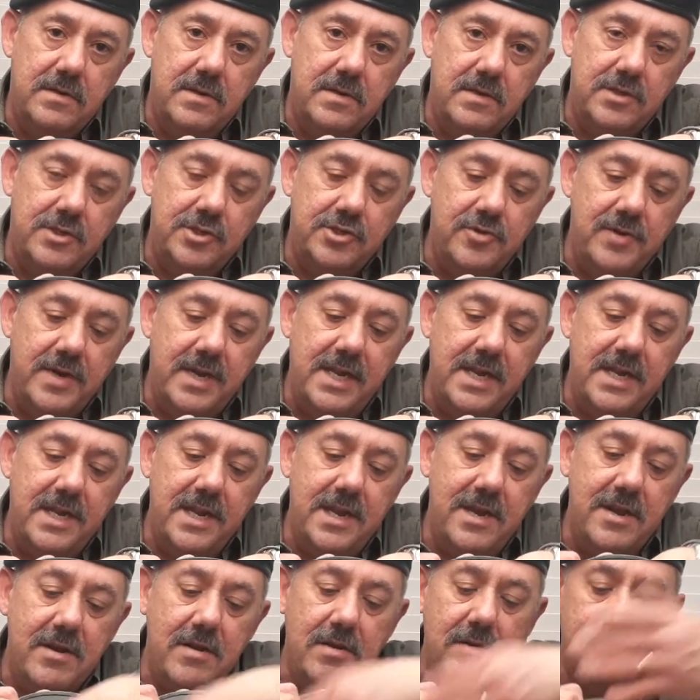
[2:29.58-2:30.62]
string in
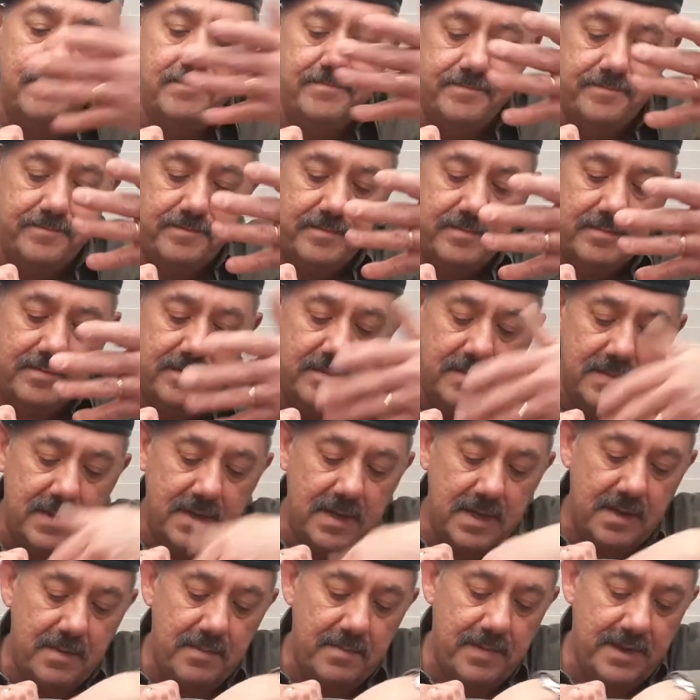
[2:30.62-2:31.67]
here,
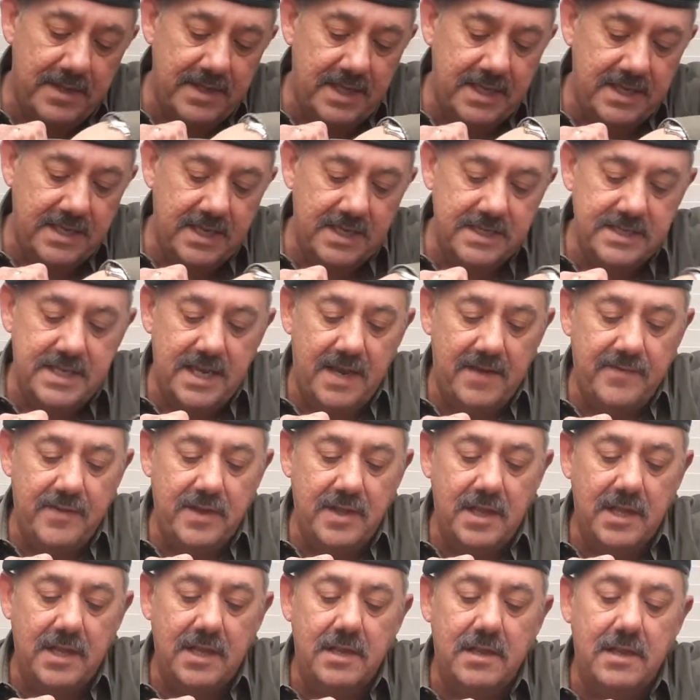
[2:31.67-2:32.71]
but it does have the
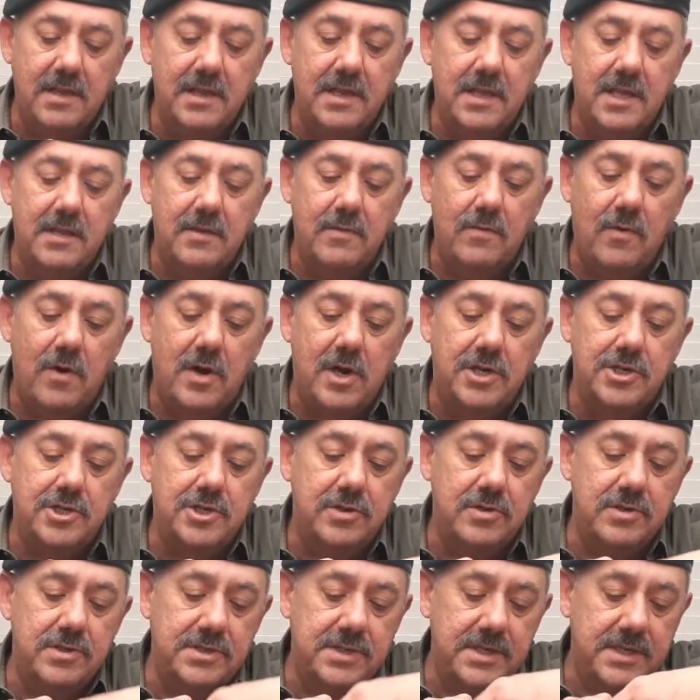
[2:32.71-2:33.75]
little
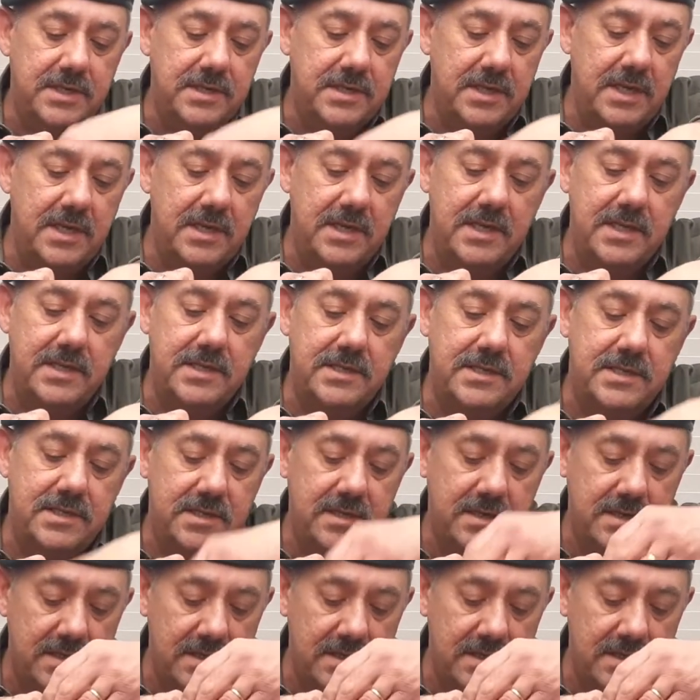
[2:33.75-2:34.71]
washers, and it's